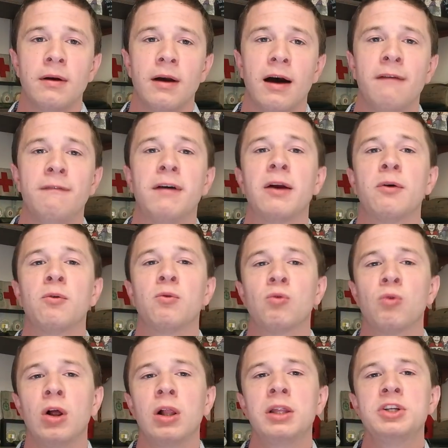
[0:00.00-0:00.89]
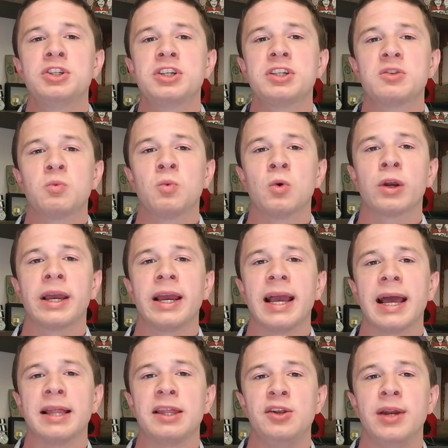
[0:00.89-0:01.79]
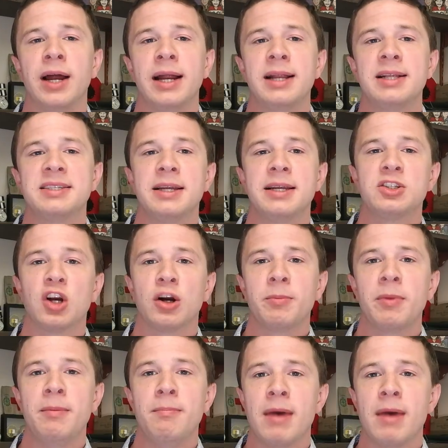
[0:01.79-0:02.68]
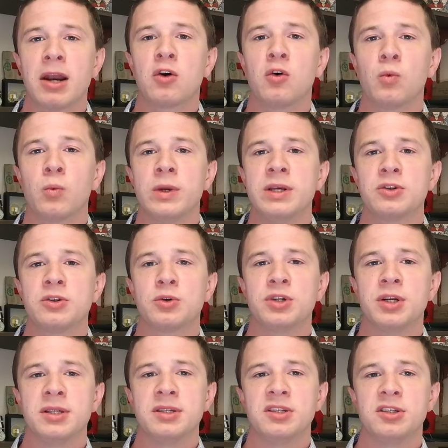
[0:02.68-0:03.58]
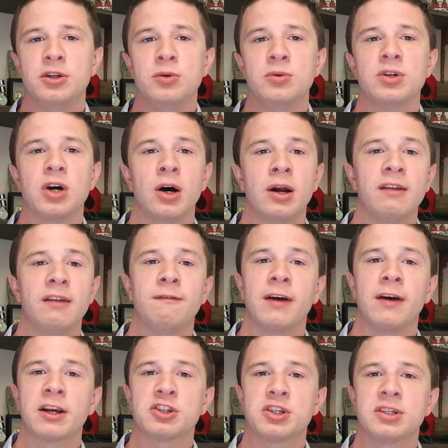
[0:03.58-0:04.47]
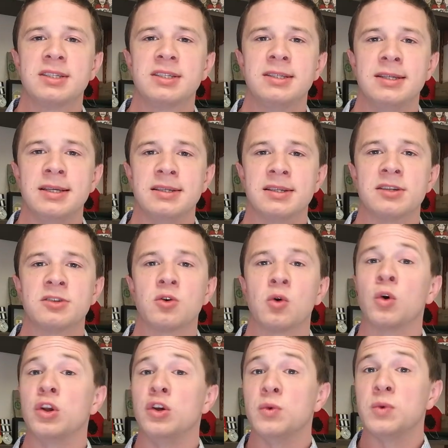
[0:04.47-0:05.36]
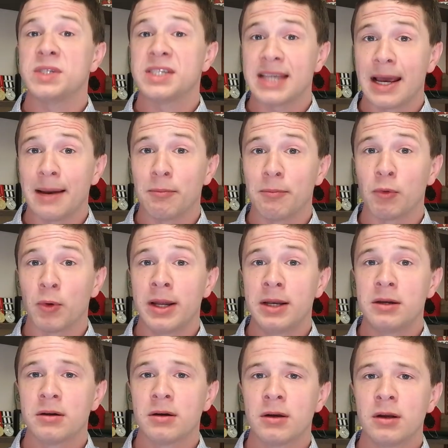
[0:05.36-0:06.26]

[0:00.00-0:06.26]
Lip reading: a virologist working at the United States Army Medical Research Institute on Infectious Diseases, or USAMRIID,